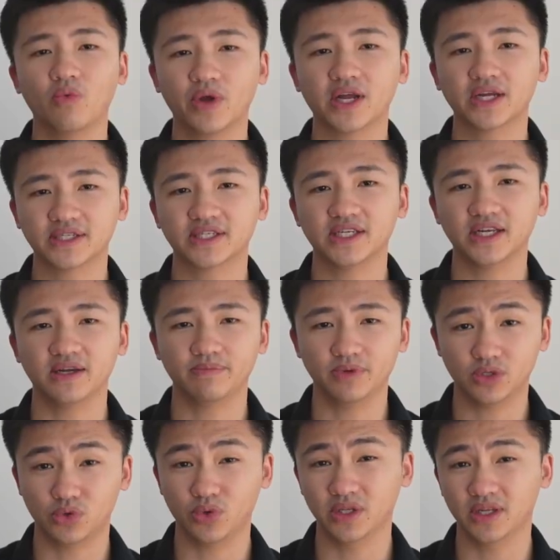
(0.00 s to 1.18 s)
we can see
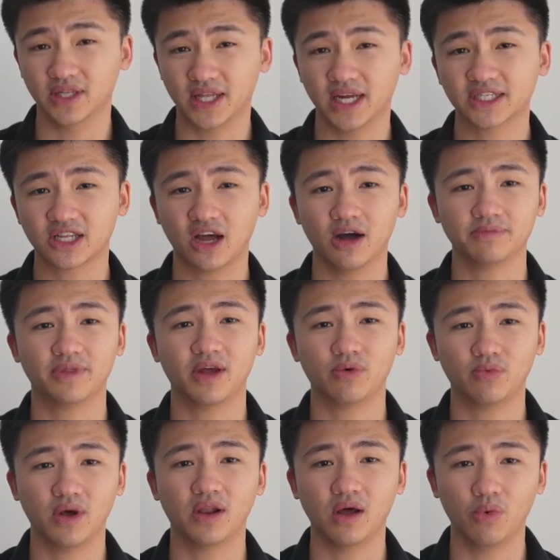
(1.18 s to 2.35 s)
between the desktop that
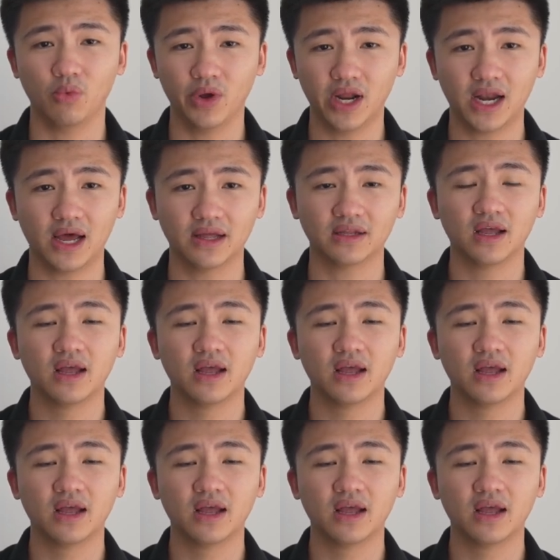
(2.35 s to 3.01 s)
run on Wayland,